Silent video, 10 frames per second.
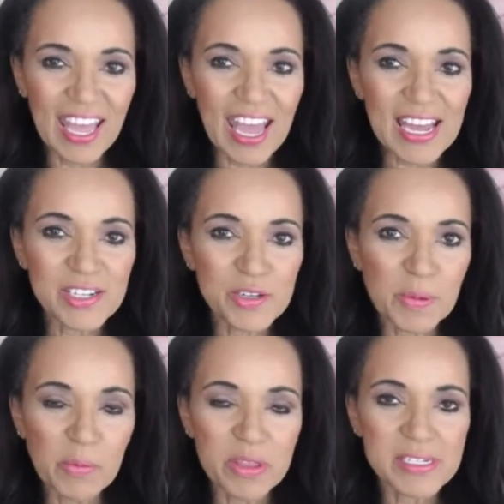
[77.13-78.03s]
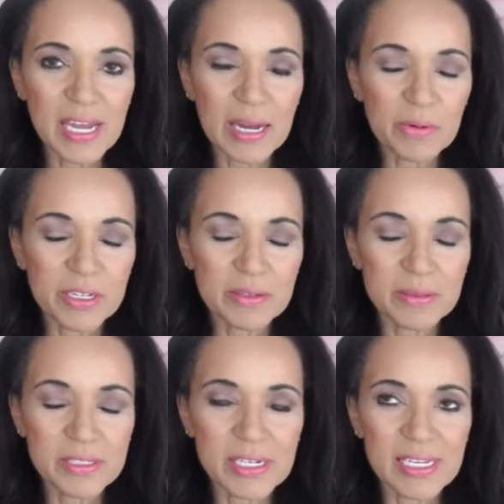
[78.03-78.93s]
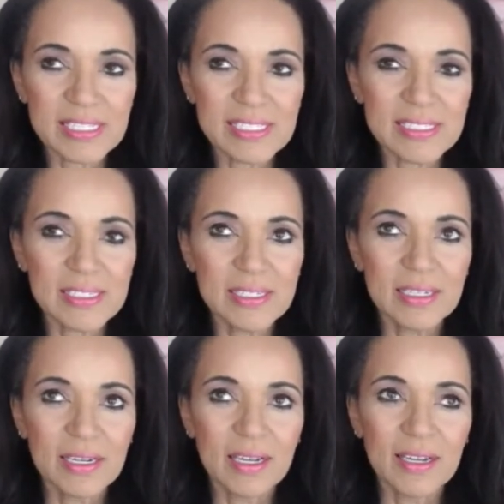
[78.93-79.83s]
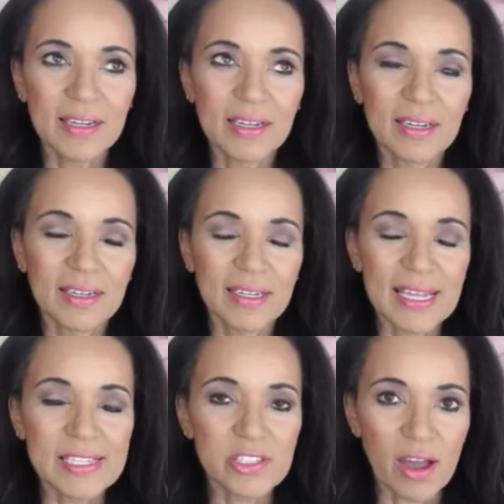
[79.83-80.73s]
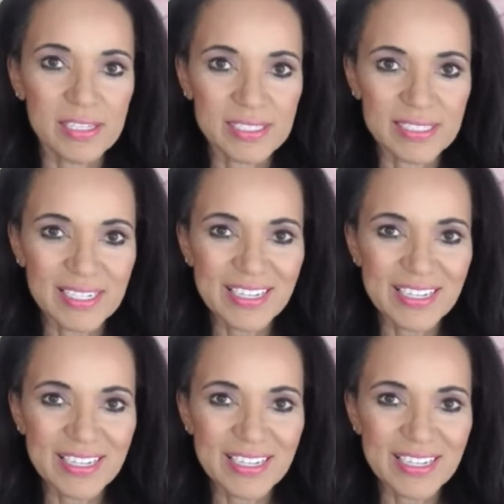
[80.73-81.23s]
And do you remember the time where you were just exhausted?